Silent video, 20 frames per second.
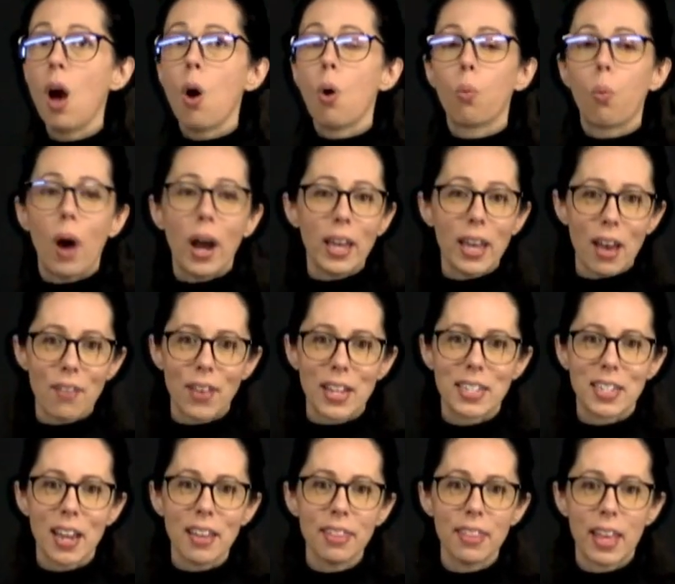Why have I
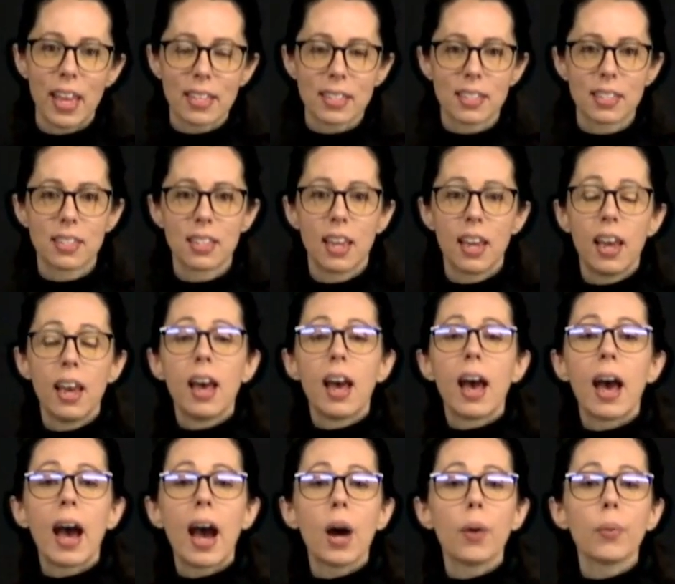done this?
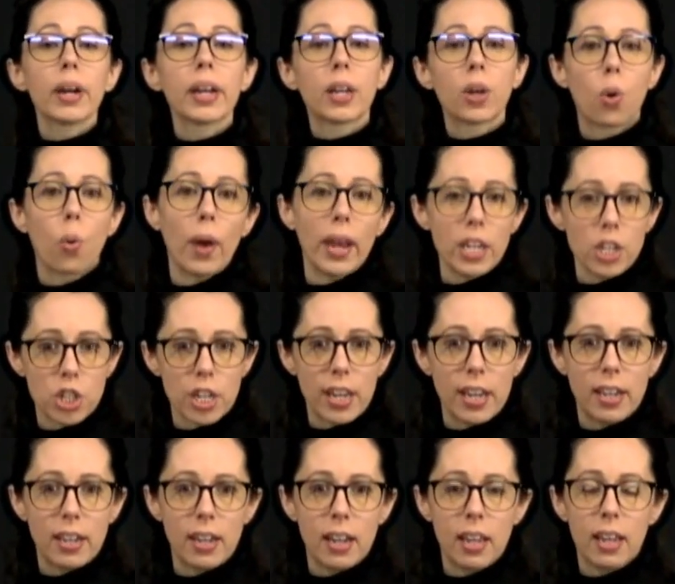Our
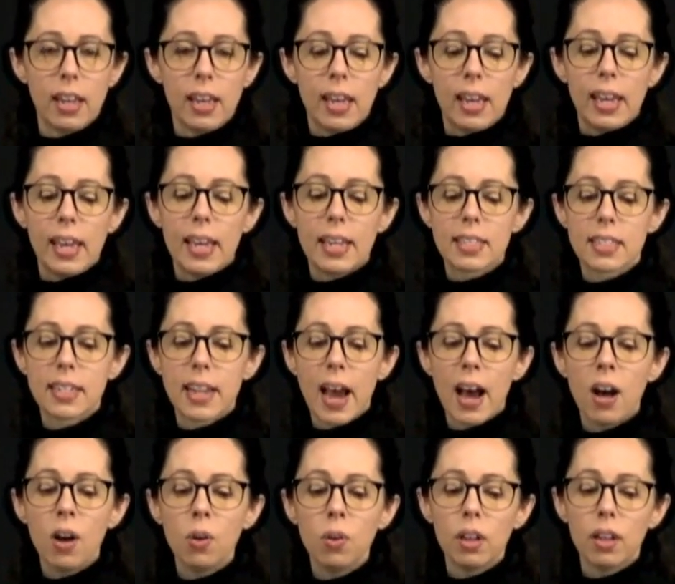equation is
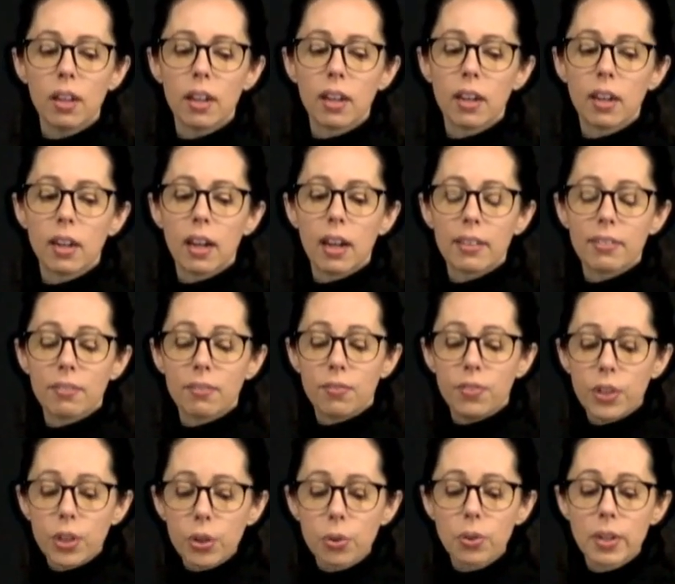now
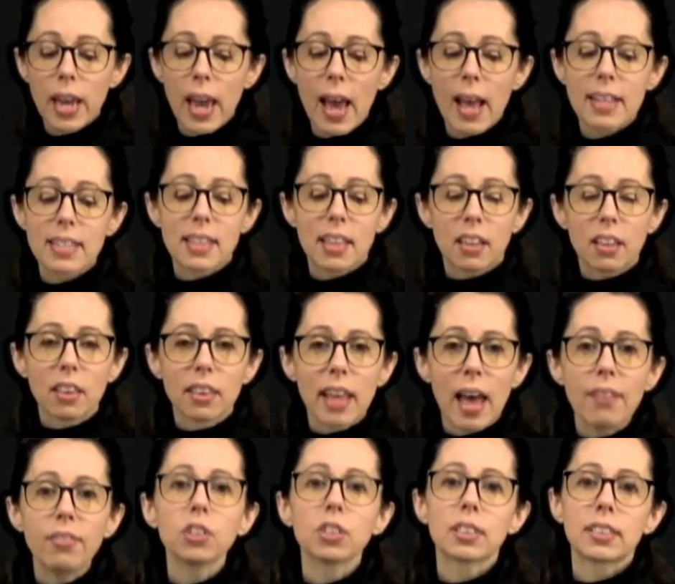viewed as the
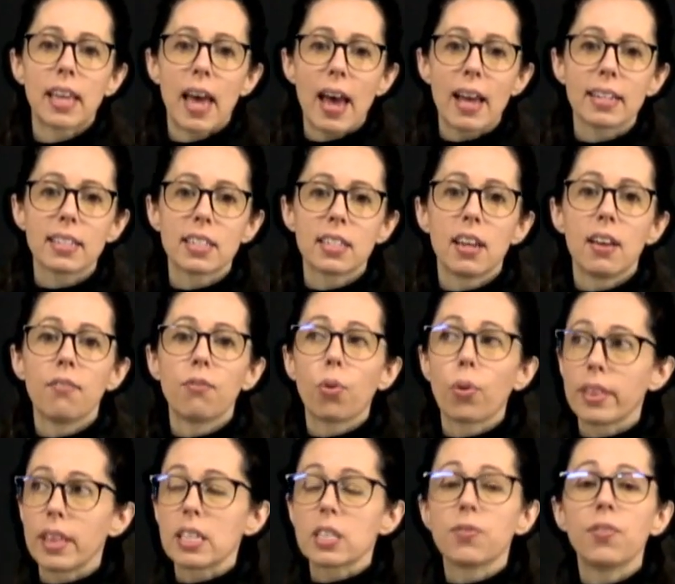level set for
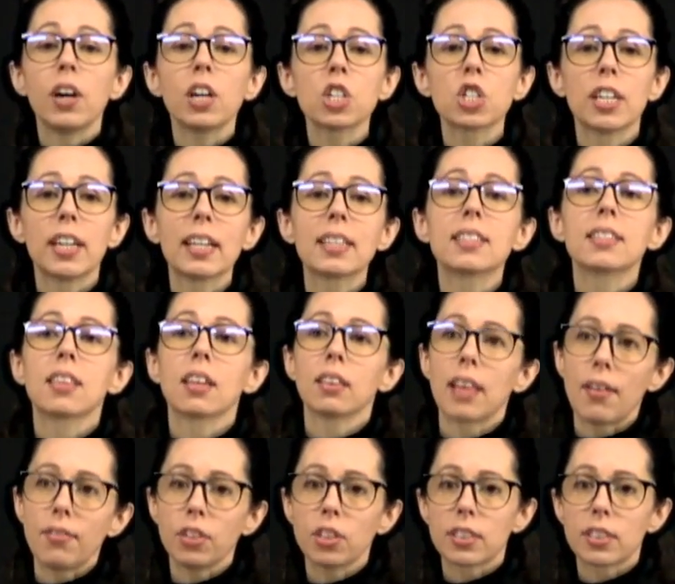this function. It's the level